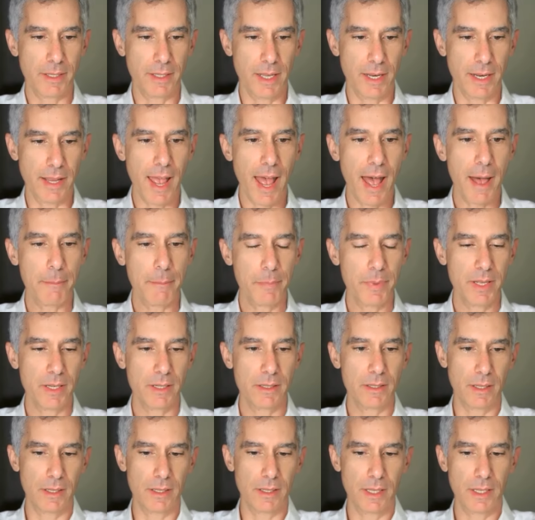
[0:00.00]
the
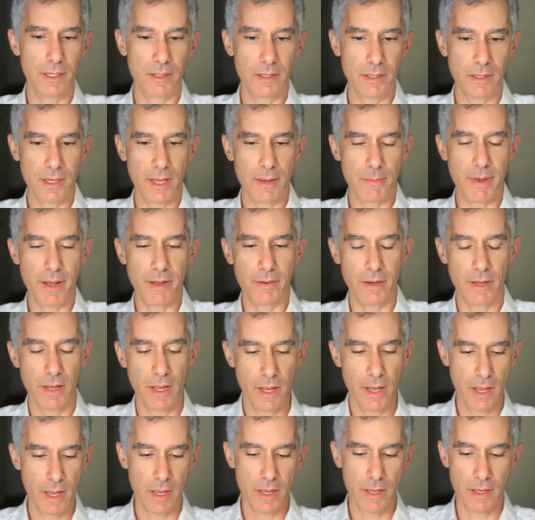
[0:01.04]
encampments and the things to say about
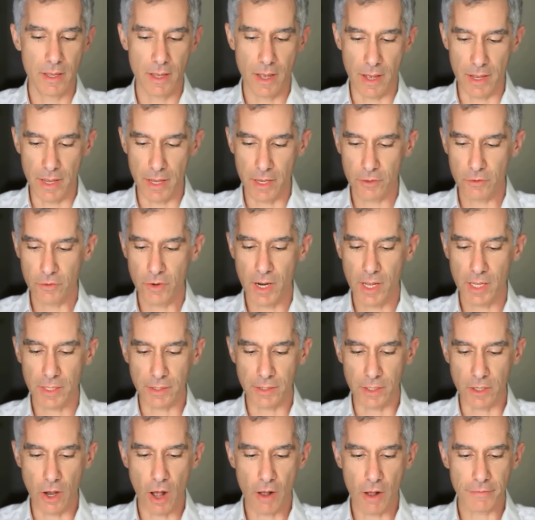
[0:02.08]
uh, Israel and
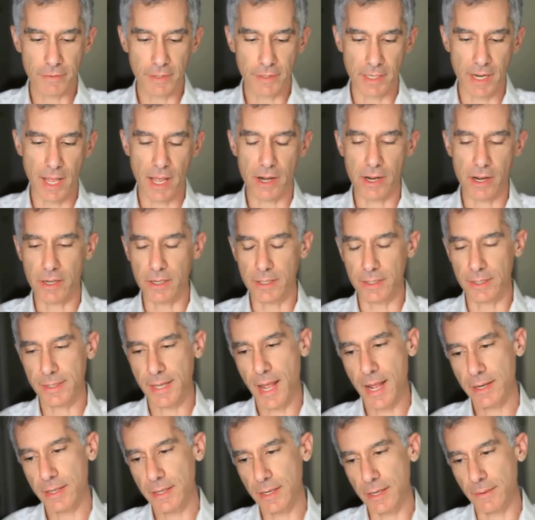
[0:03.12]
the conflict and how to
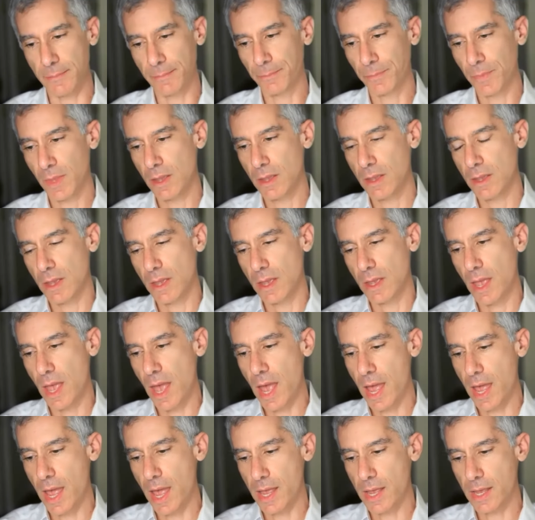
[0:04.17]
understand it.
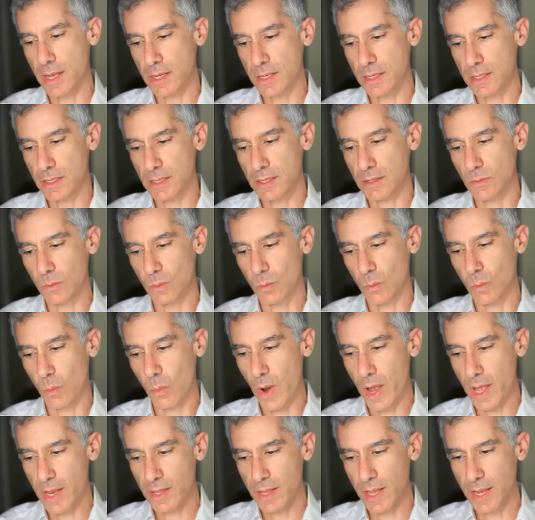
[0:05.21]
And
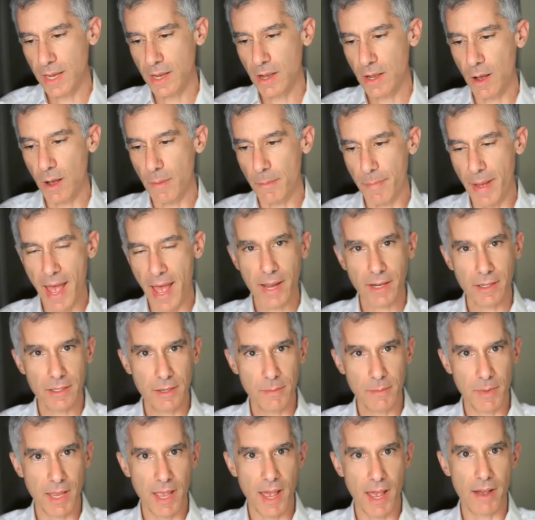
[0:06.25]
when they got back
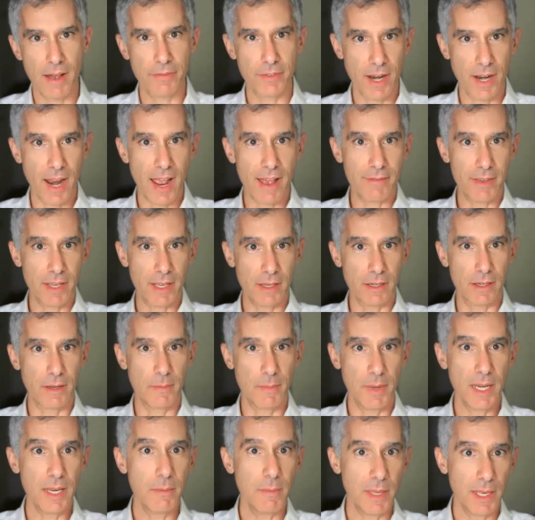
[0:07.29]
to me after having a
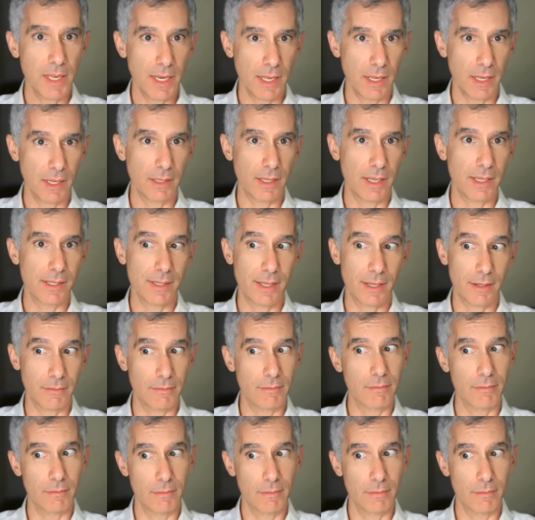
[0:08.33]
committee meeting, they said,